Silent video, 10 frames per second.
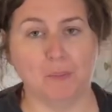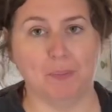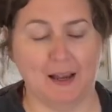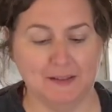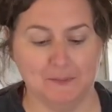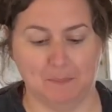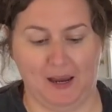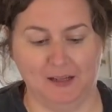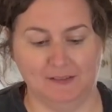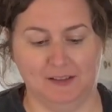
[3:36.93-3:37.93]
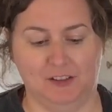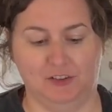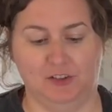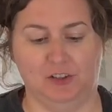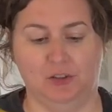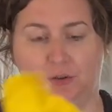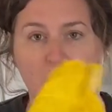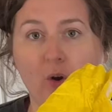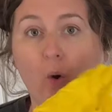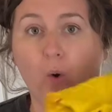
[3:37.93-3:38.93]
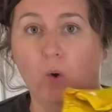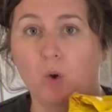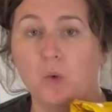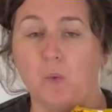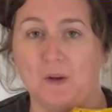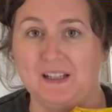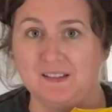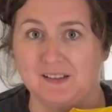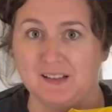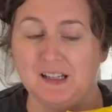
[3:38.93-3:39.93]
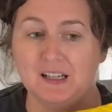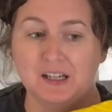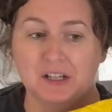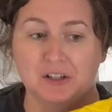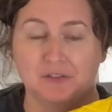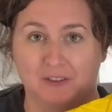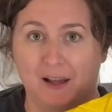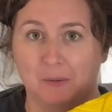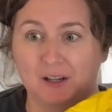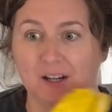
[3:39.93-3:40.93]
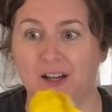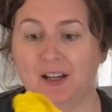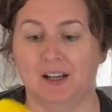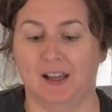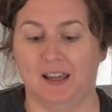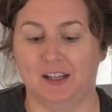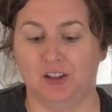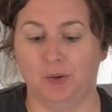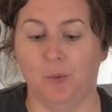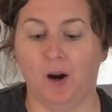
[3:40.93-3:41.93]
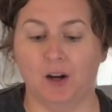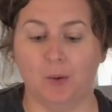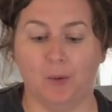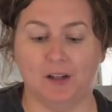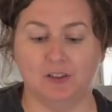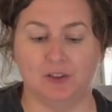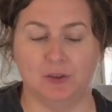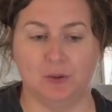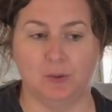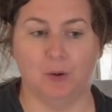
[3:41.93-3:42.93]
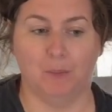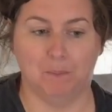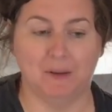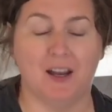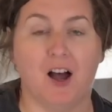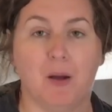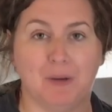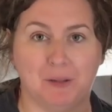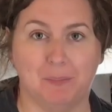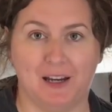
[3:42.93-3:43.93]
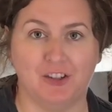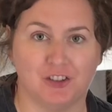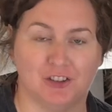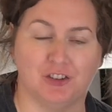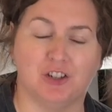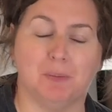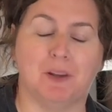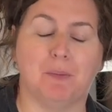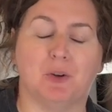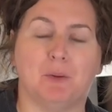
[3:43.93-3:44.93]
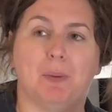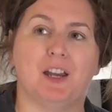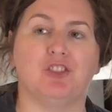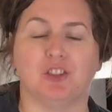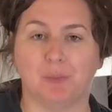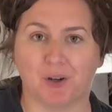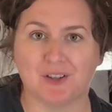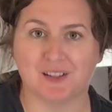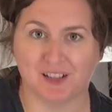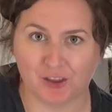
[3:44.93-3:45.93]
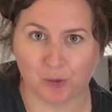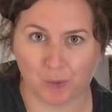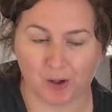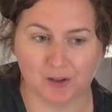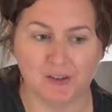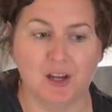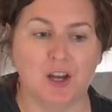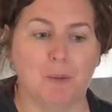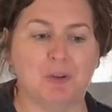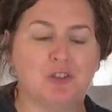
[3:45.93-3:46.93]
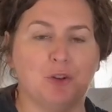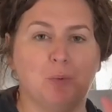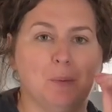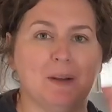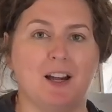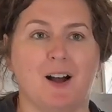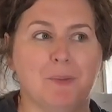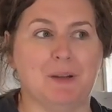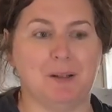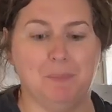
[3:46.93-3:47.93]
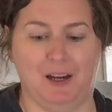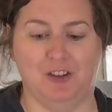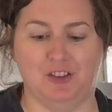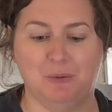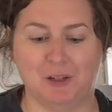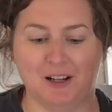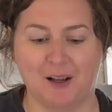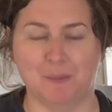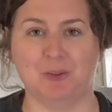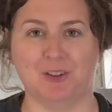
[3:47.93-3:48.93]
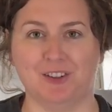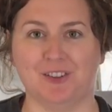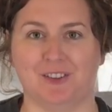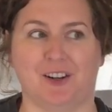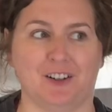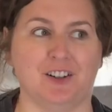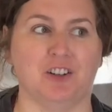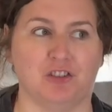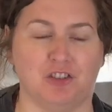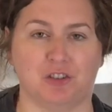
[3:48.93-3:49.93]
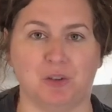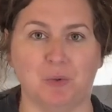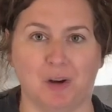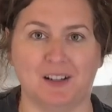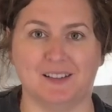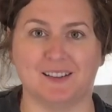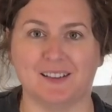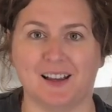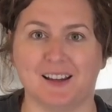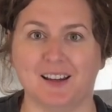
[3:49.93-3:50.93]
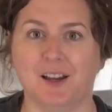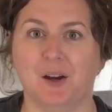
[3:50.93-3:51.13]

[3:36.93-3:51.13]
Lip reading: best bet is to use whole wheat flour. You are going to become impatient. You could be the most patient person in the world, but you will become impatient when it comes to your starter. You're just going to want it to like